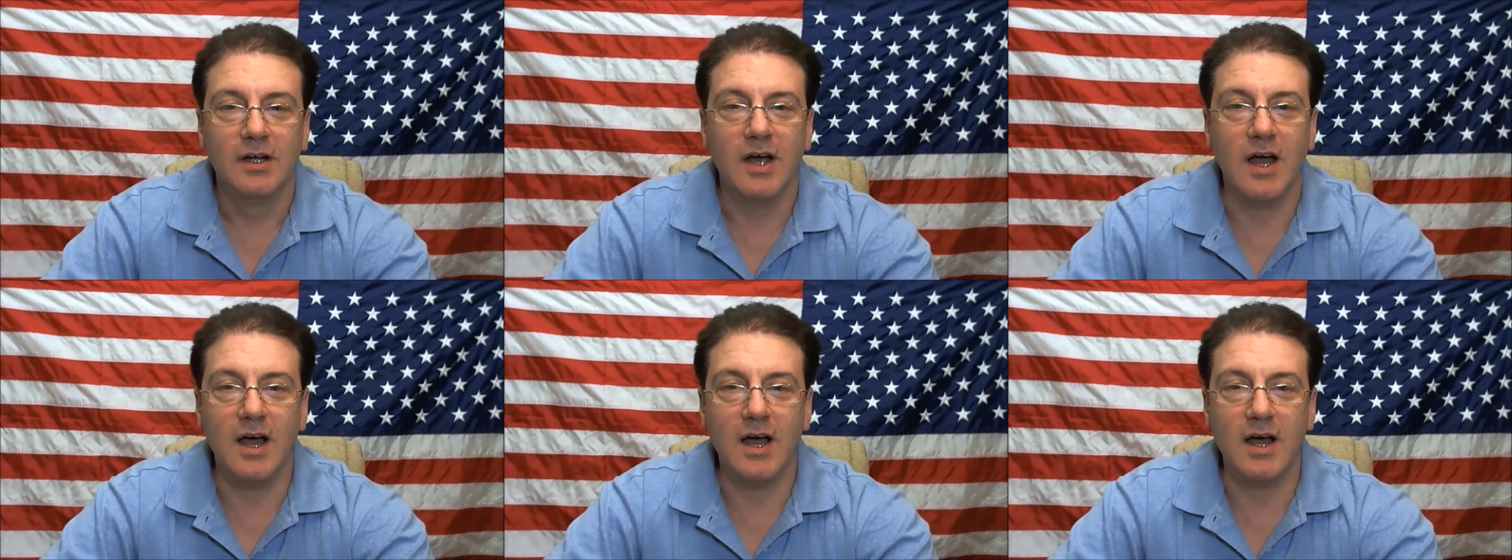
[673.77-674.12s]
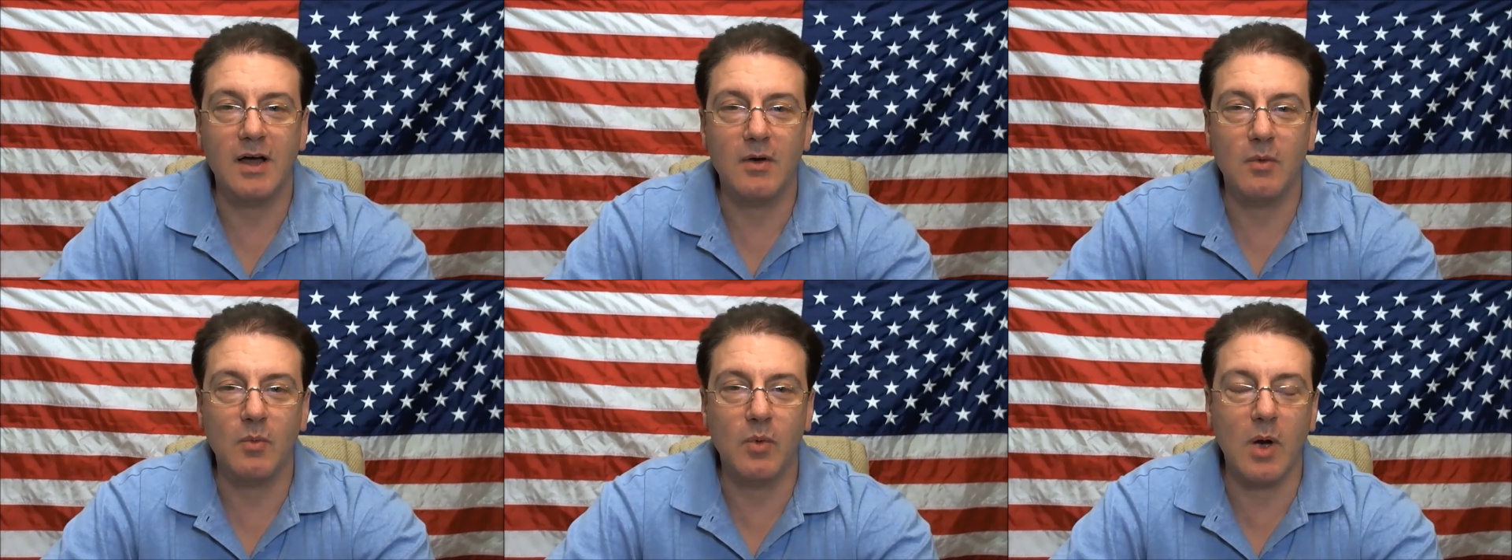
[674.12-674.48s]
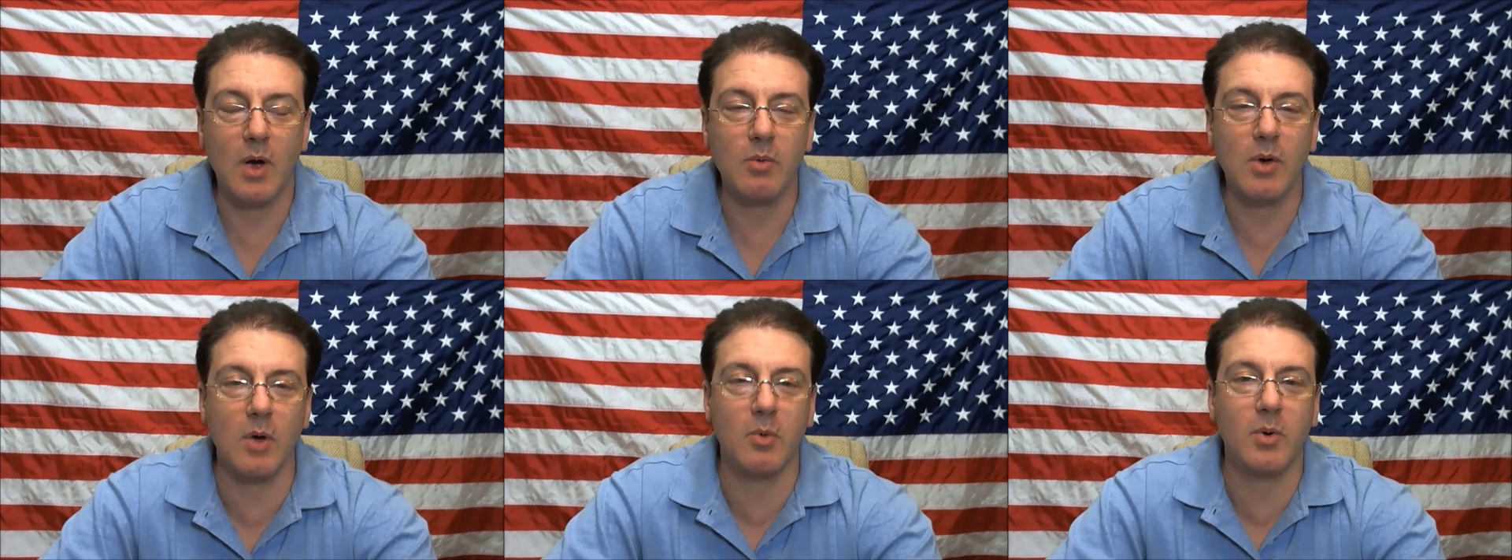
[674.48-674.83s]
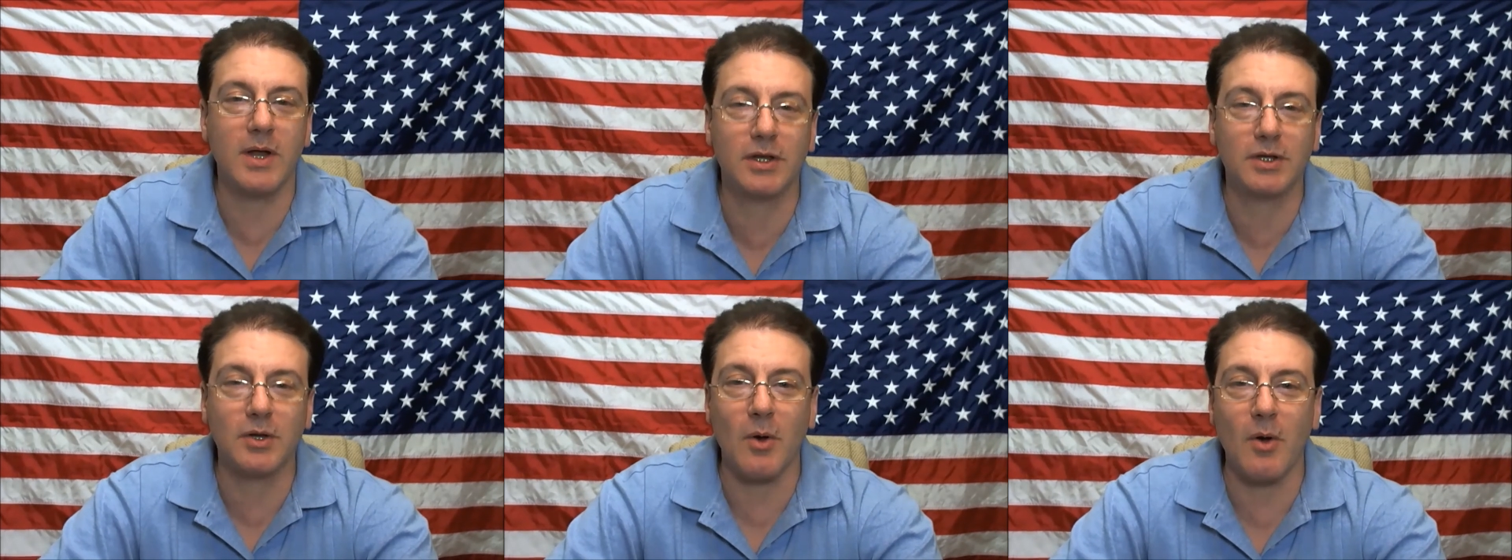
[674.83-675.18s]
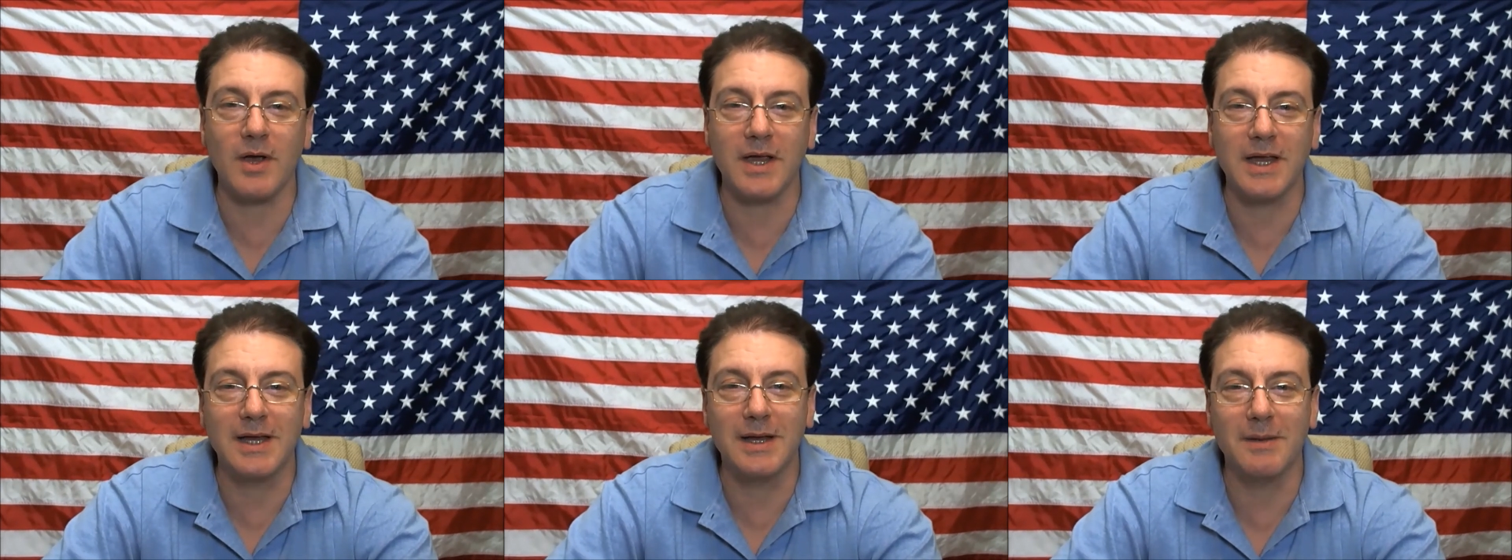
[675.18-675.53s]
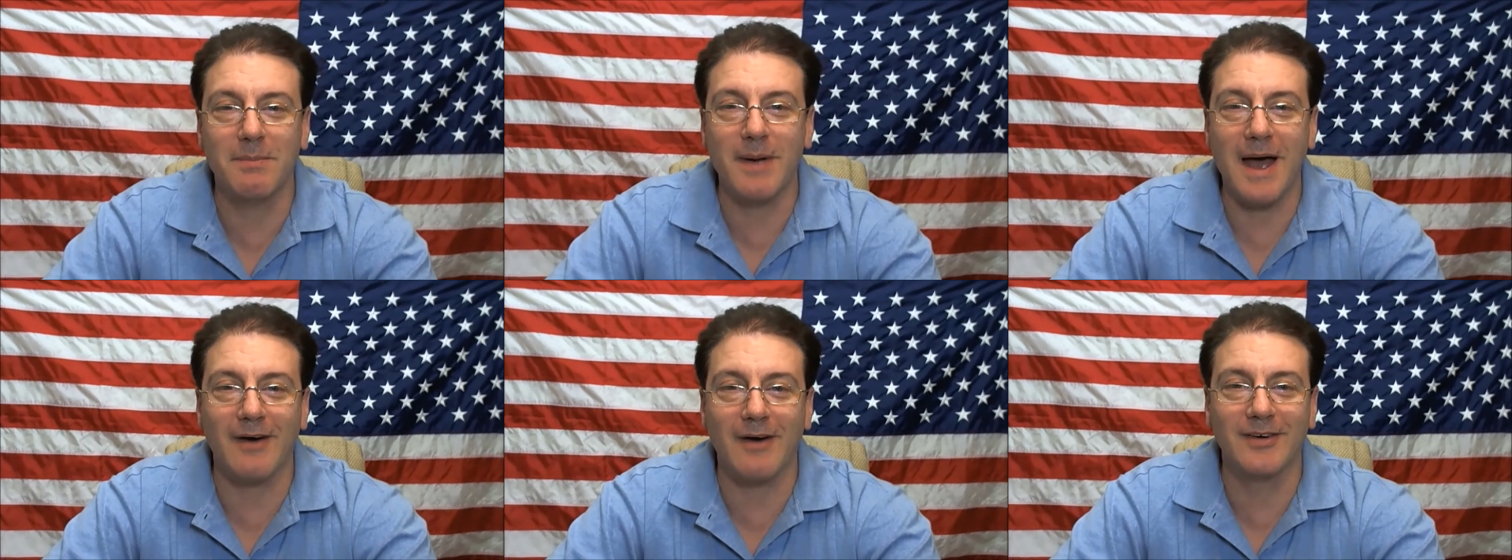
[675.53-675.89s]
what were we talking
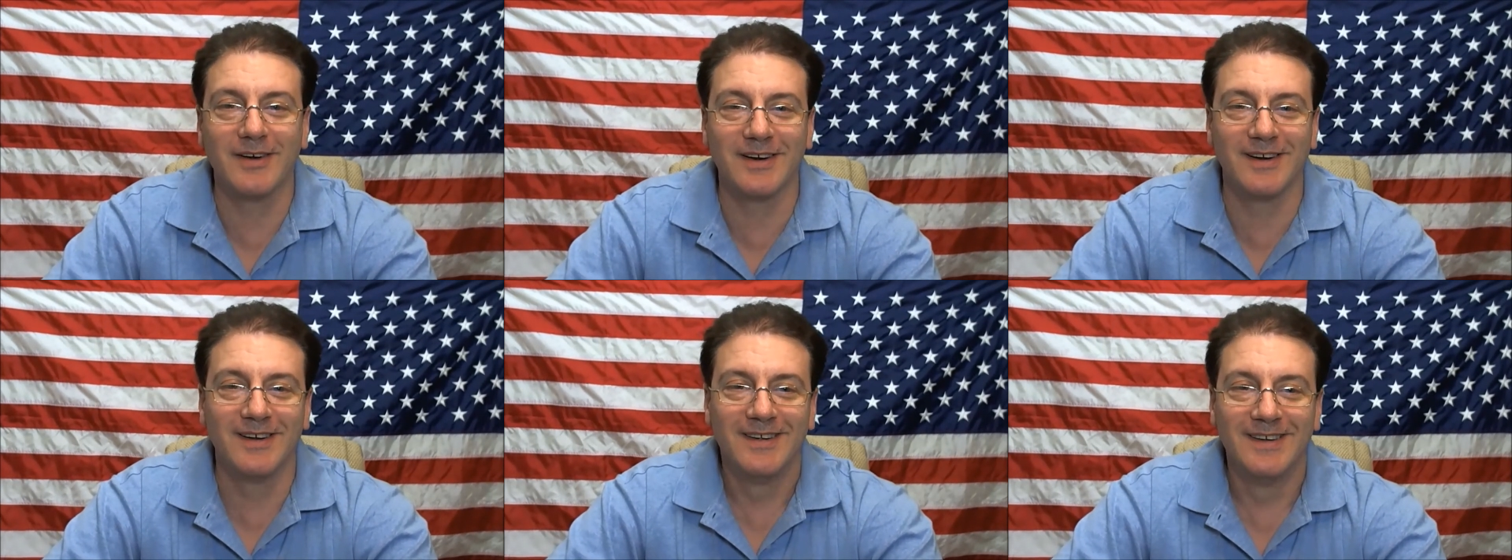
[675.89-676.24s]
about?